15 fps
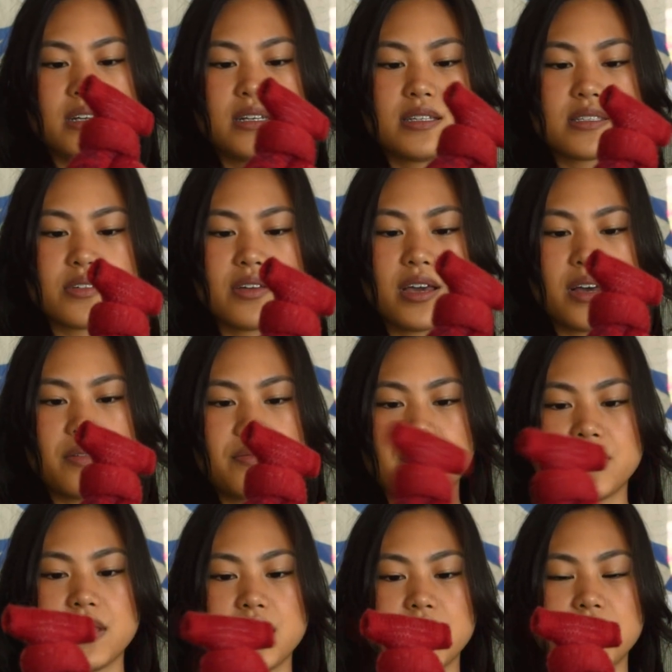So yeah,
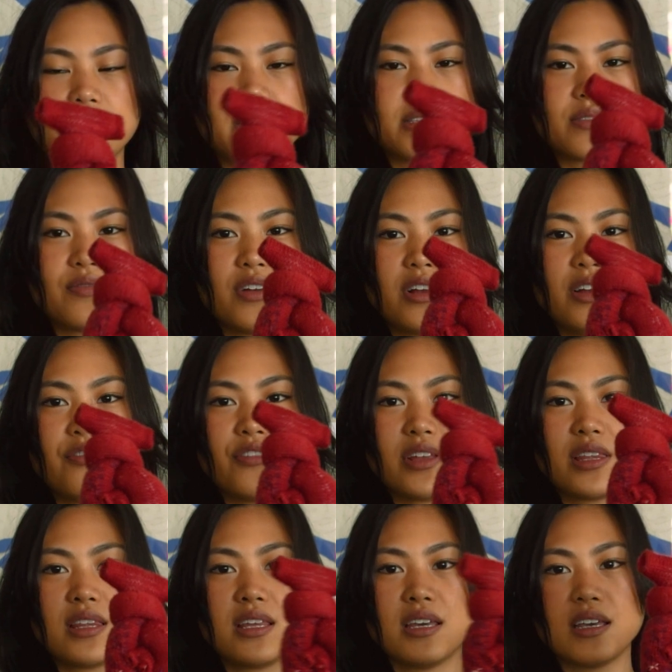it's very
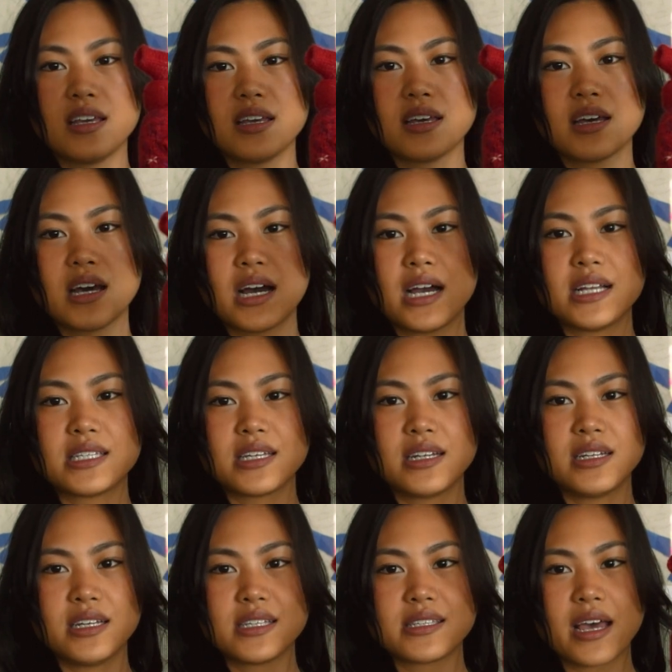fiddly. I
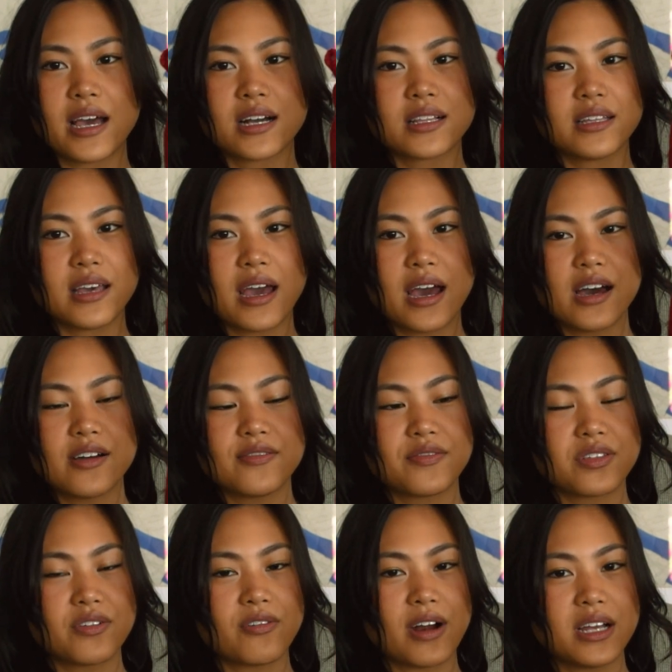didn't exactly have
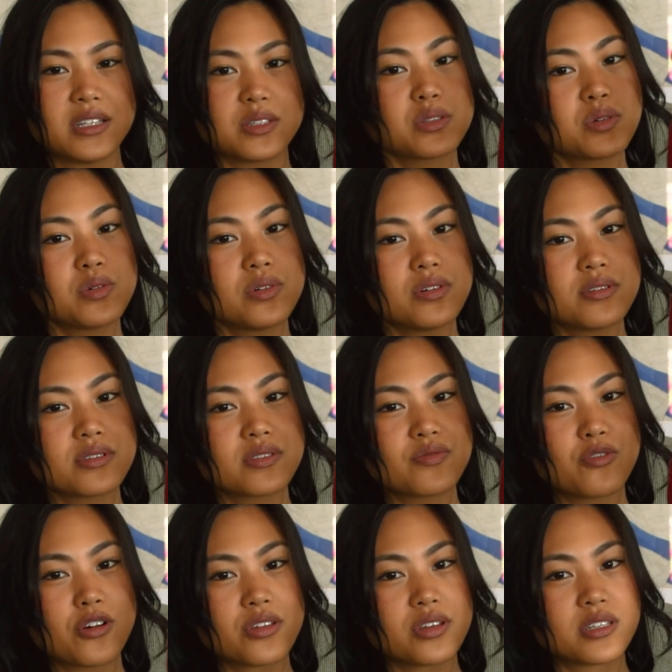the right tools
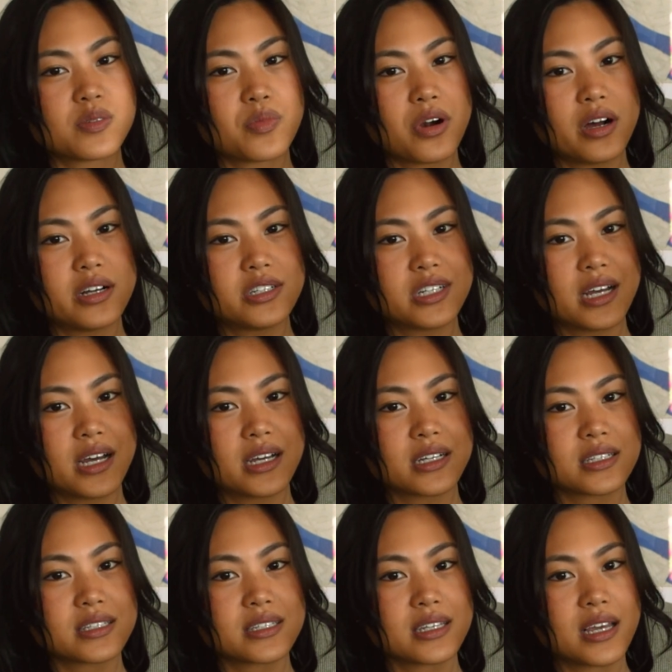for this
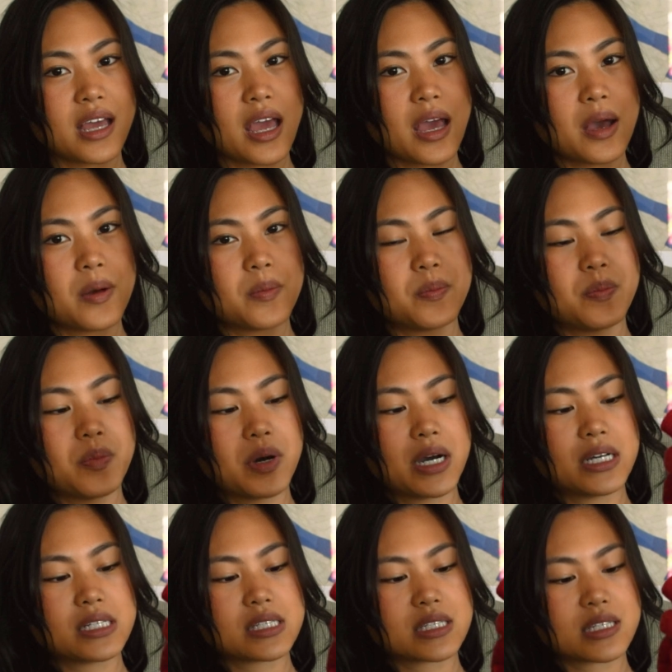project,
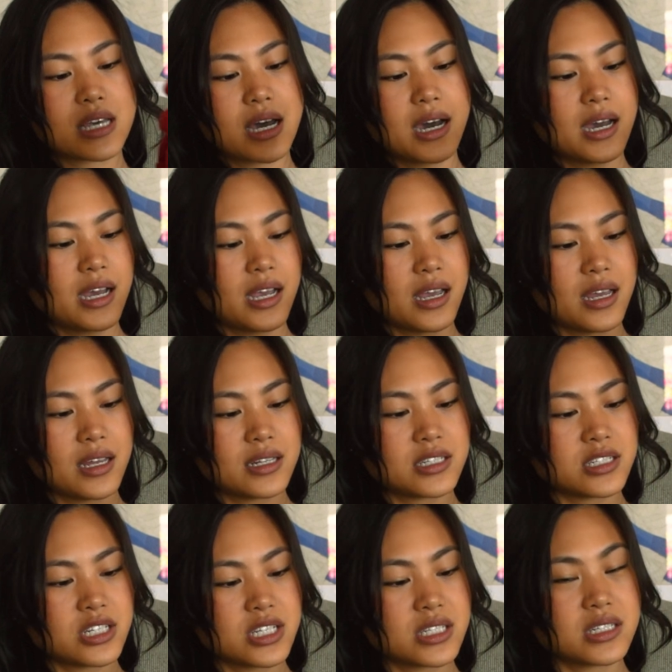but I
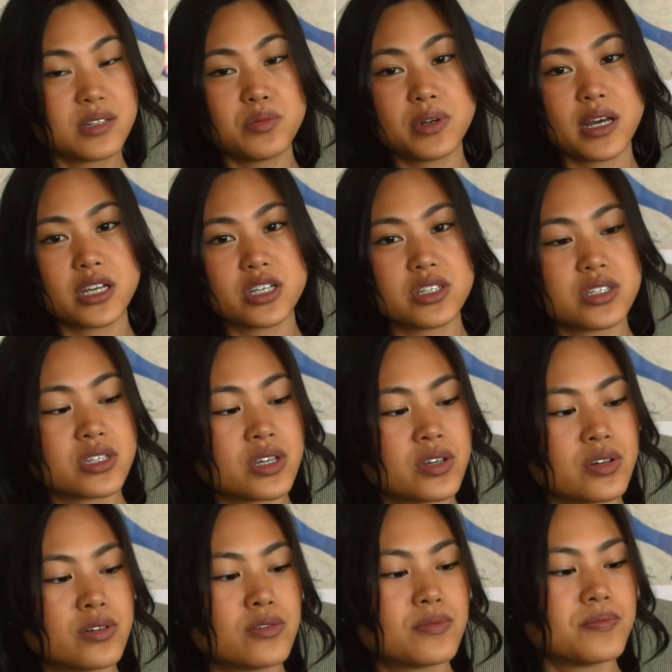just did what I could
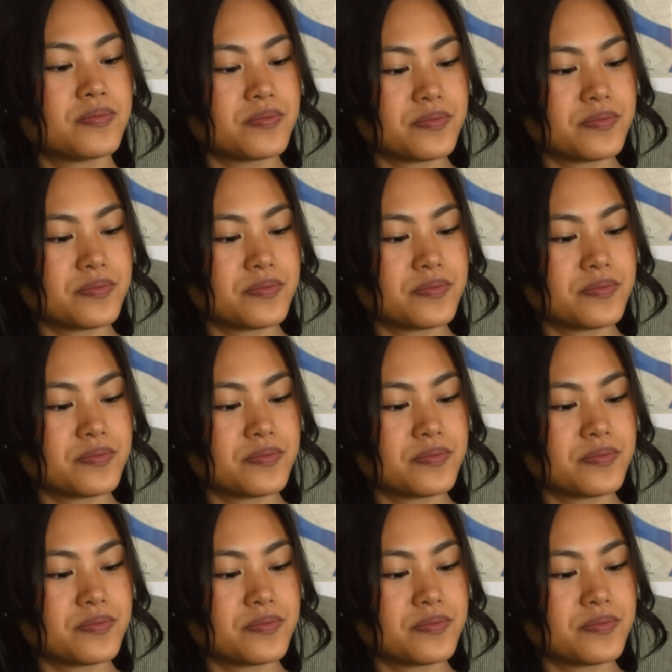do.